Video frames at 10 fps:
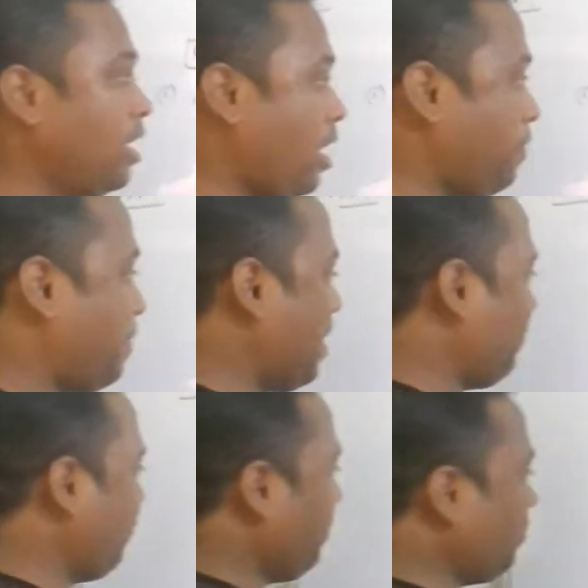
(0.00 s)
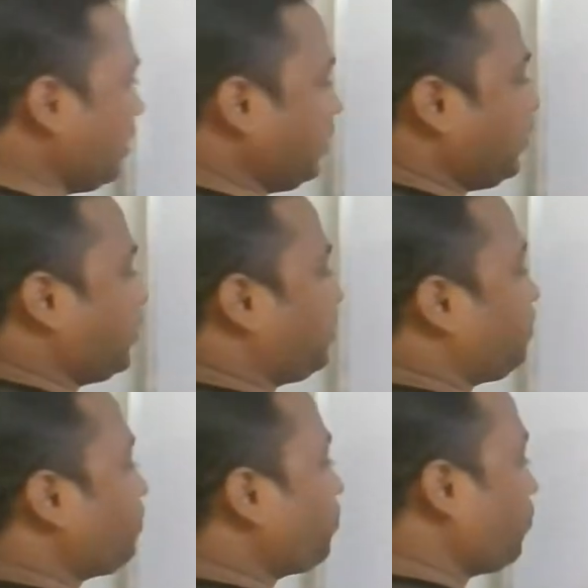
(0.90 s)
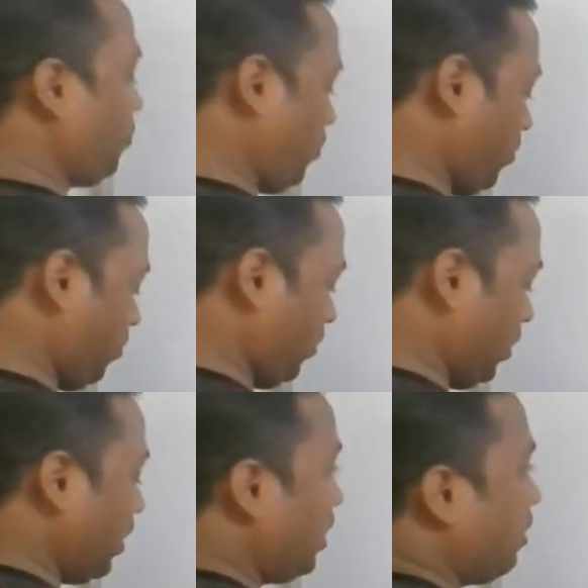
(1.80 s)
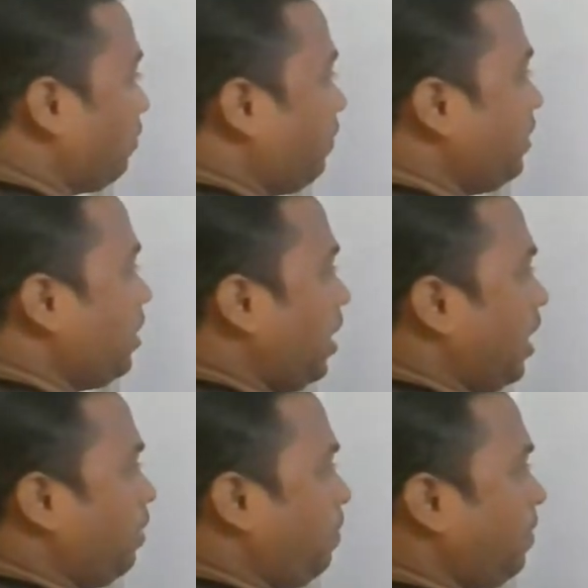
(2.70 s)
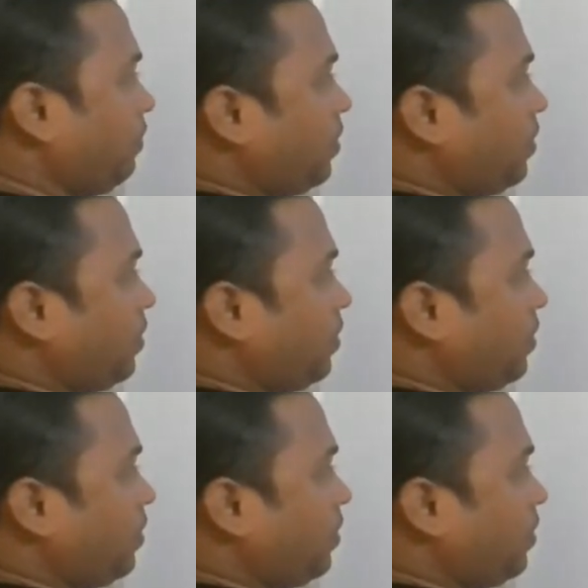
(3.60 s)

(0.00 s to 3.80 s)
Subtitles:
Apart from this, with the help of